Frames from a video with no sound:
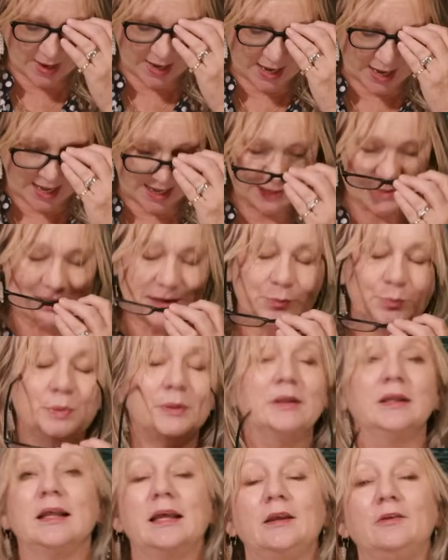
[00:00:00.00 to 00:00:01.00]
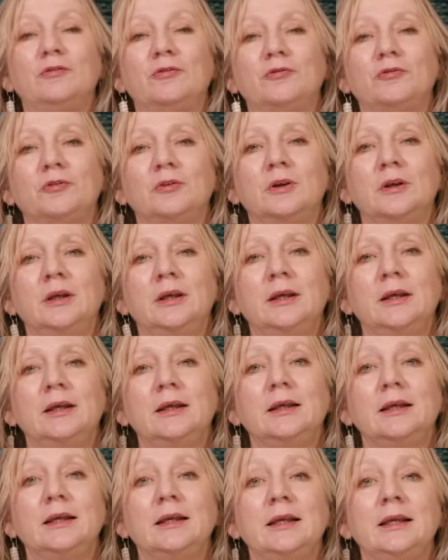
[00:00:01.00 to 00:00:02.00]
my utter belief
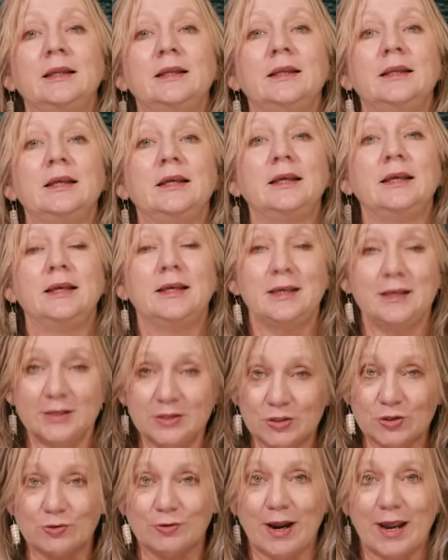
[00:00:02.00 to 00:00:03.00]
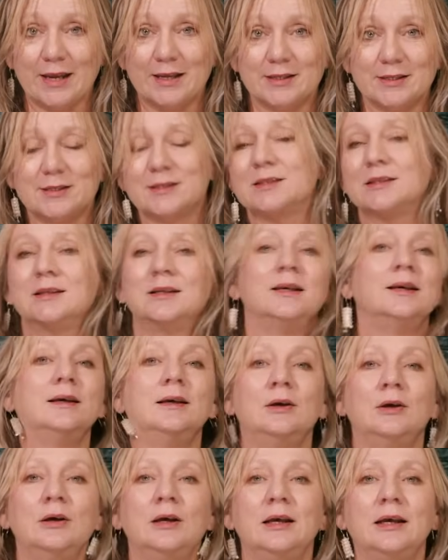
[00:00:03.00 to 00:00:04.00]
in his grace,
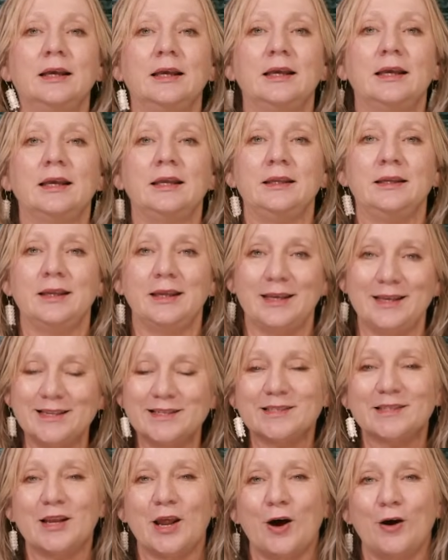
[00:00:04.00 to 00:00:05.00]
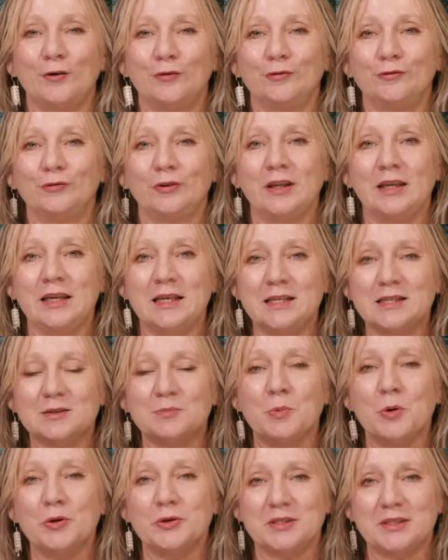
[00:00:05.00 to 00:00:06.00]
in his love, in
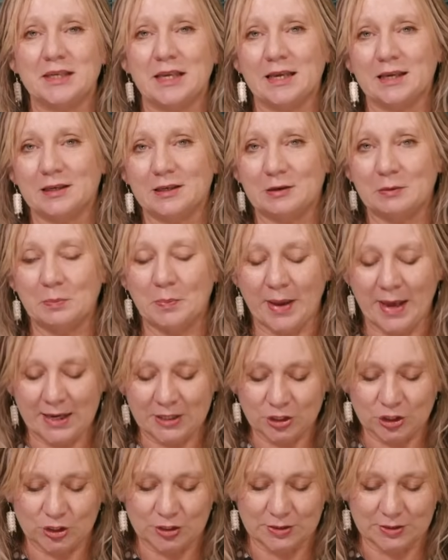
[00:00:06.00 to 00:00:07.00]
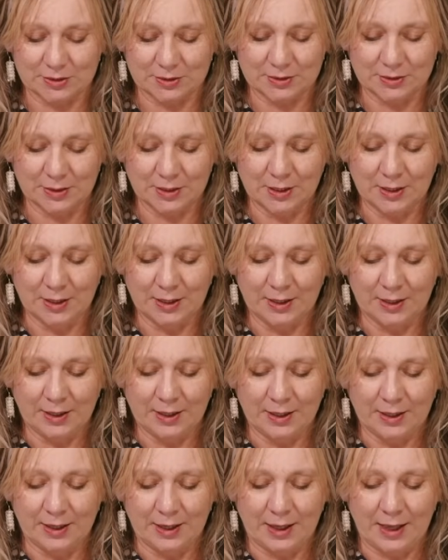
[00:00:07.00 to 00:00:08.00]
his mercy and compassion,
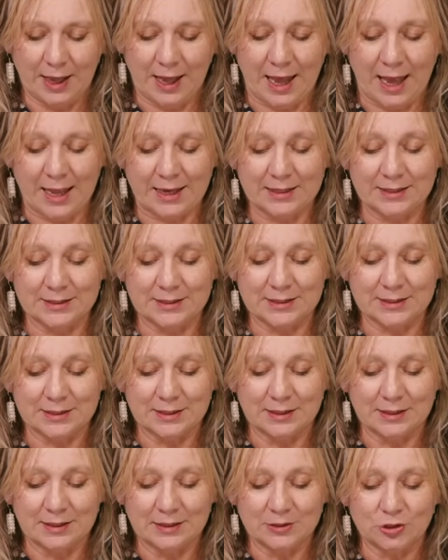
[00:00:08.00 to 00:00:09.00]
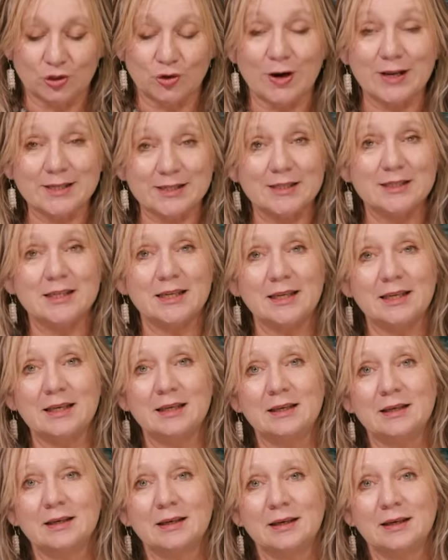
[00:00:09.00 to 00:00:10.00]
and
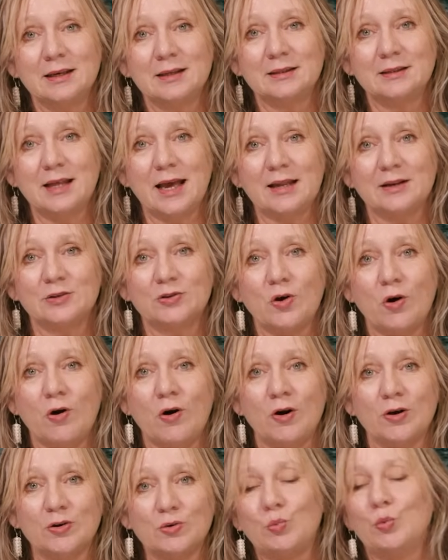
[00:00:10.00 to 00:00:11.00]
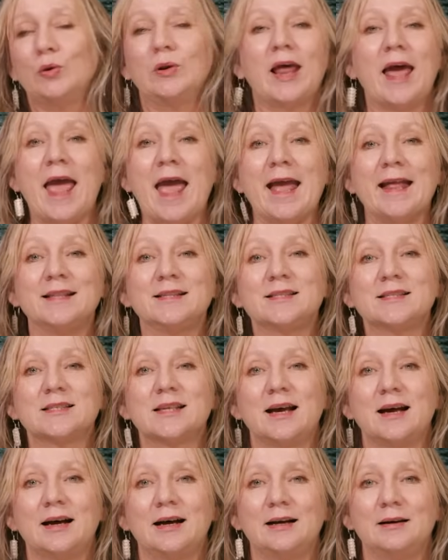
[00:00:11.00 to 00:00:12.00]
trusting that God will
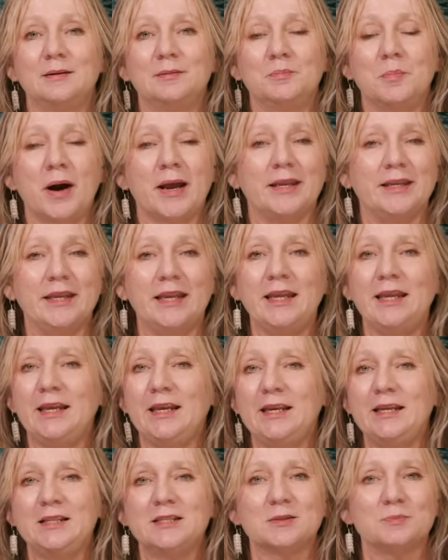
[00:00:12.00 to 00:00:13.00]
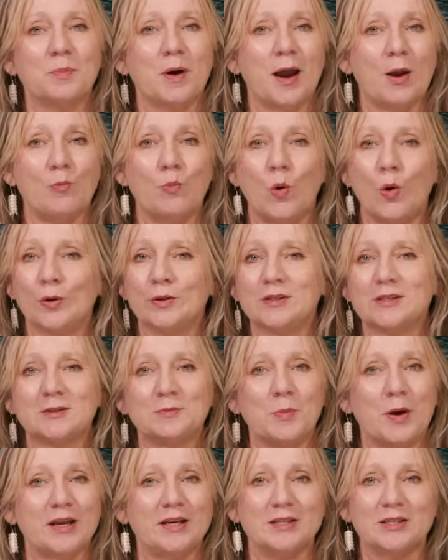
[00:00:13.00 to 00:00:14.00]
answer my needs, my
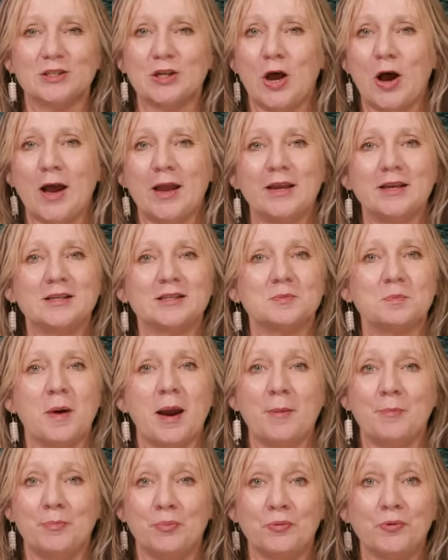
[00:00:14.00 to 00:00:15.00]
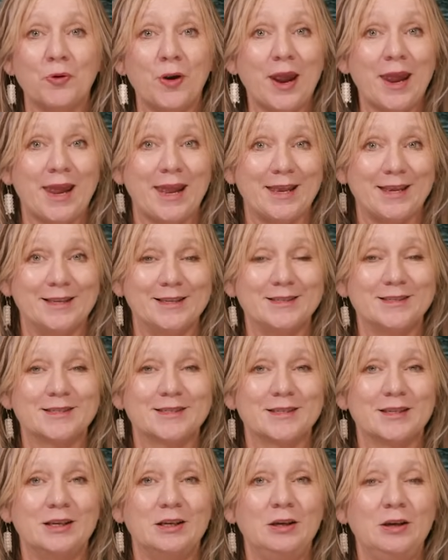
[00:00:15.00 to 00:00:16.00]
wants, my desires, my
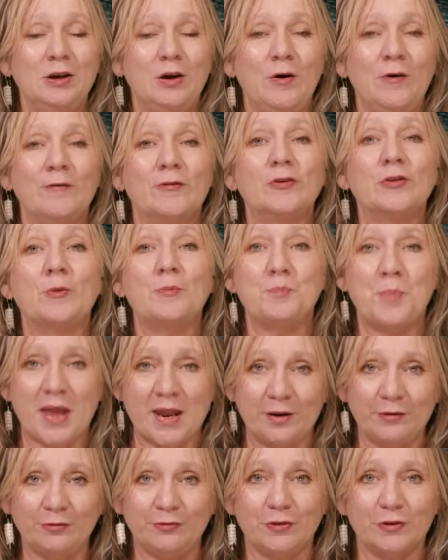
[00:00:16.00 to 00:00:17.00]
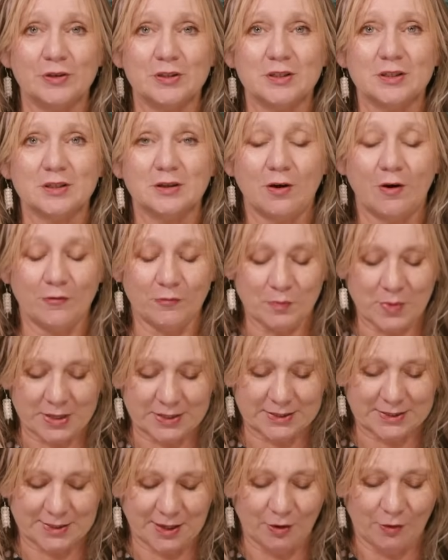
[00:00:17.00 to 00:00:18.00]
prayers for the benefit of
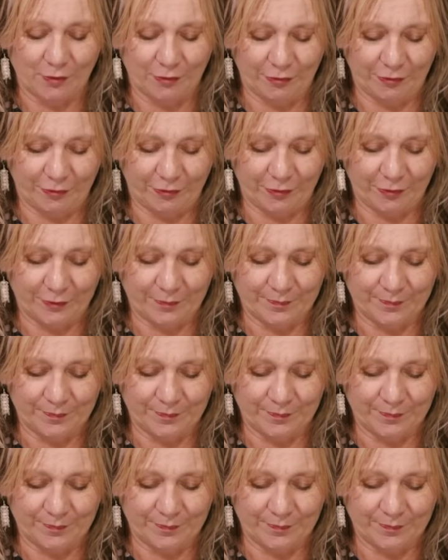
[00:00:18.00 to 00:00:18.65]
myself.